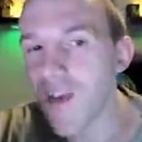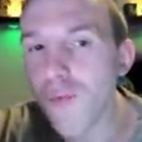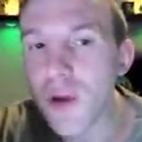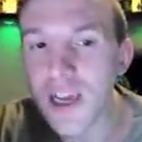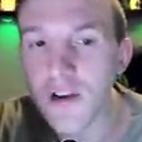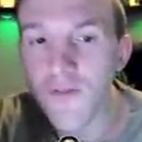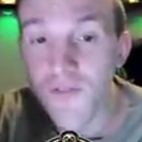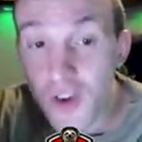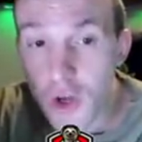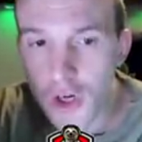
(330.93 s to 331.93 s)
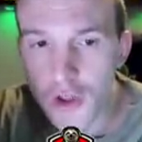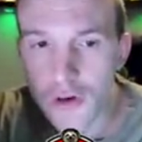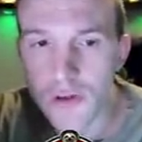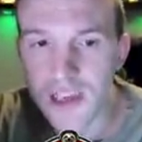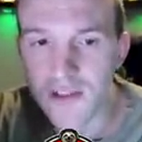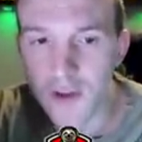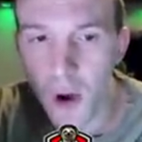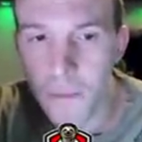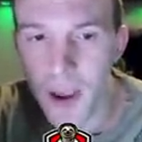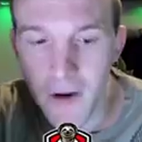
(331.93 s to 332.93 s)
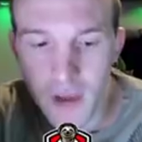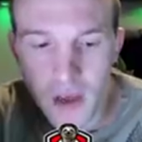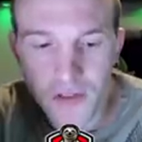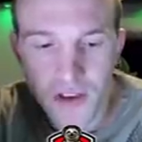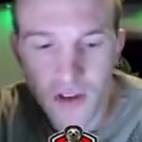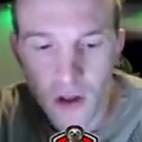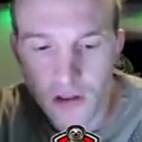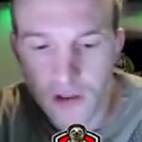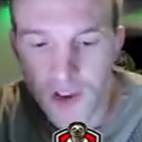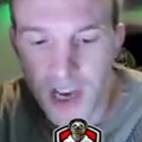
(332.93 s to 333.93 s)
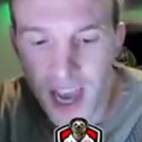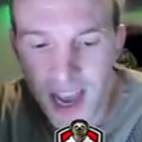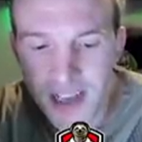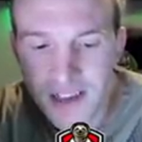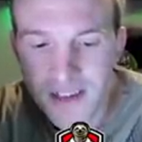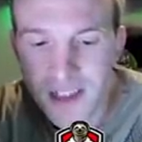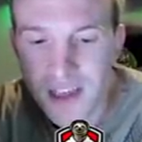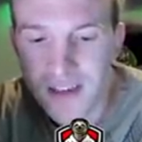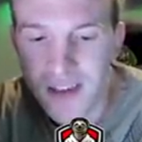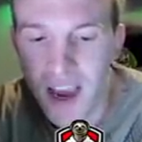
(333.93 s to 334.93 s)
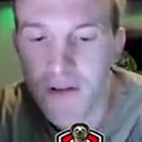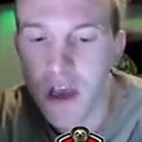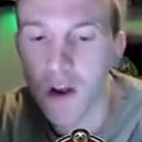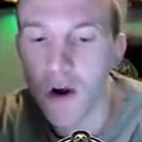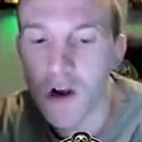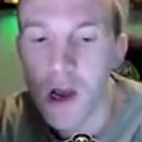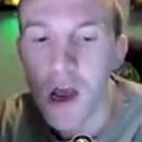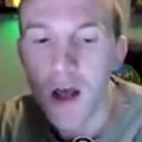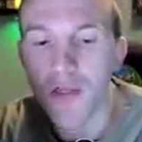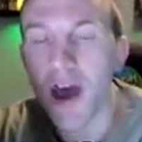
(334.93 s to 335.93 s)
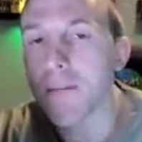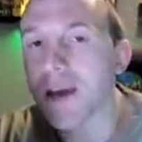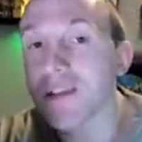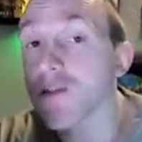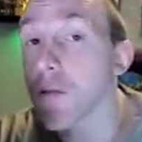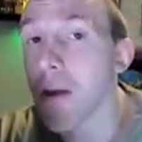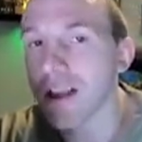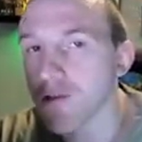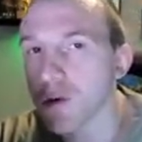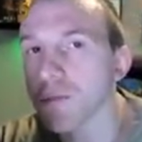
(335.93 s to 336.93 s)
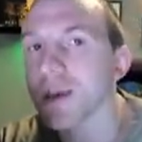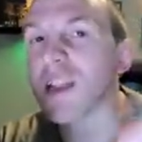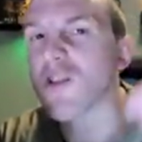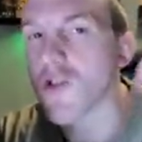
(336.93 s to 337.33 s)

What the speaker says: if we can flush through this top area, there's lots of cannons in this area, look, that means the bats will be